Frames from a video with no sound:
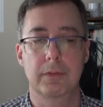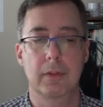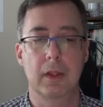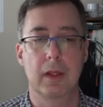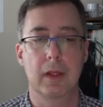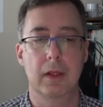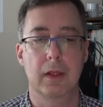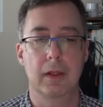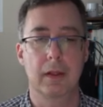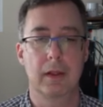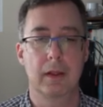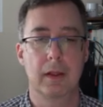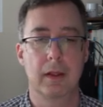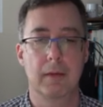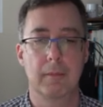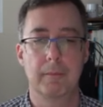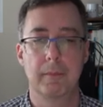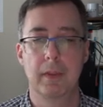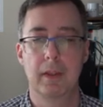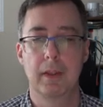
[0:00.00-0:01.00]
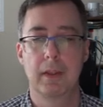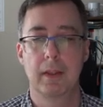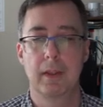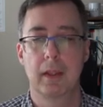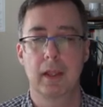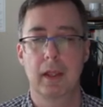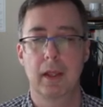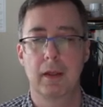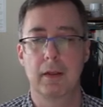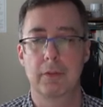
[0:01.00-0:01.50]
uh, uh,
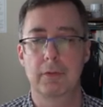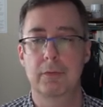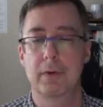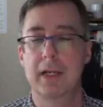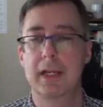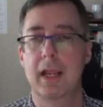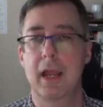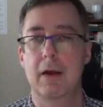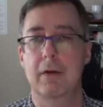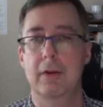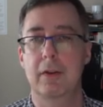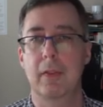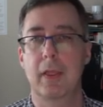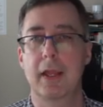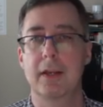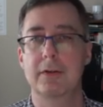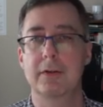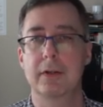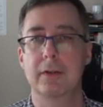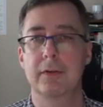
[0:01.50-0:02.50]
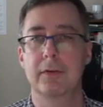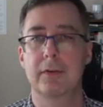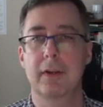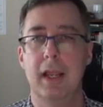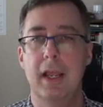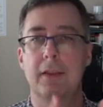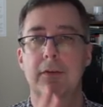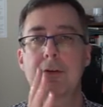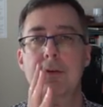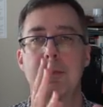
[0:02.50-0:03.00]
uh, three calculations
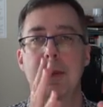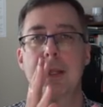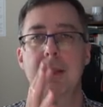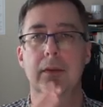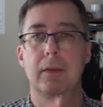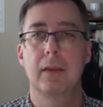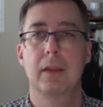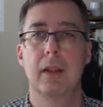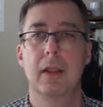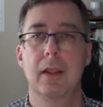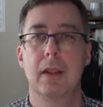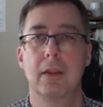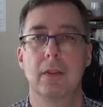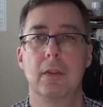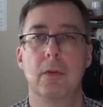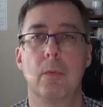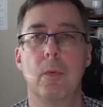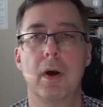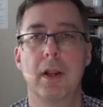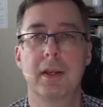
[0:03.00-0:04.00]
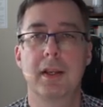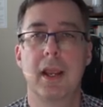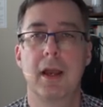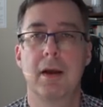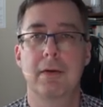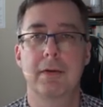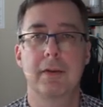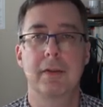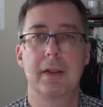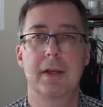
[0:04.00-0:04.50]
to estimate the one
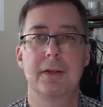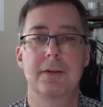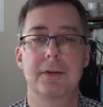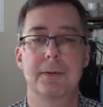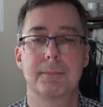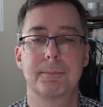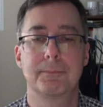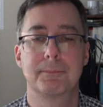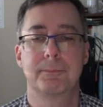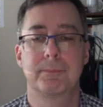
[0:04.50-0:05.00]
calculation.